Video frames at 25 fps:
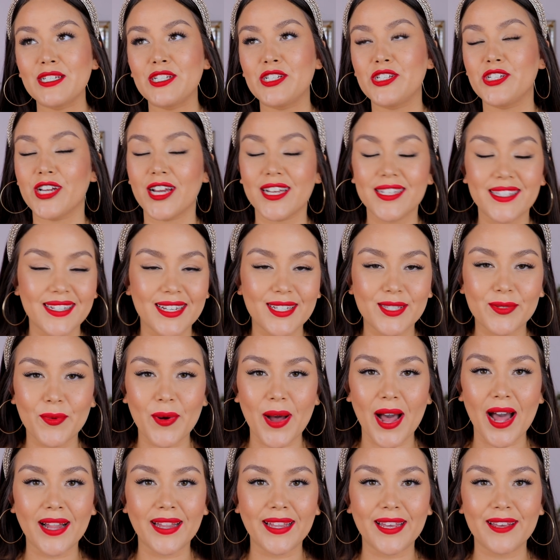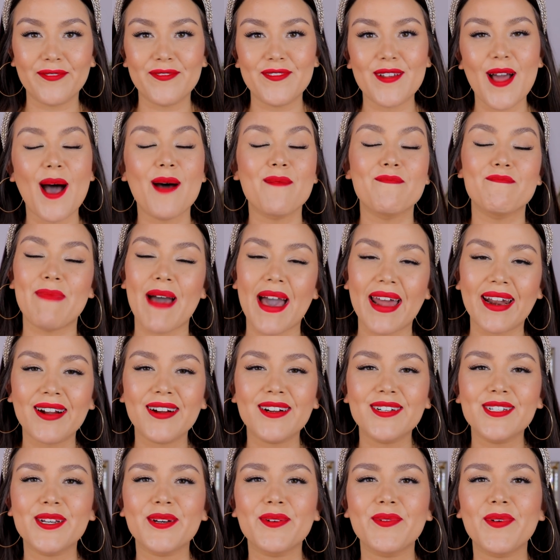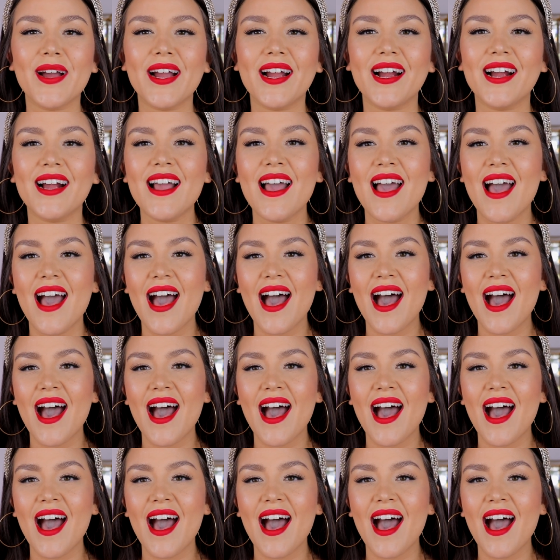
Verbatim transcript: just as well, if not better to where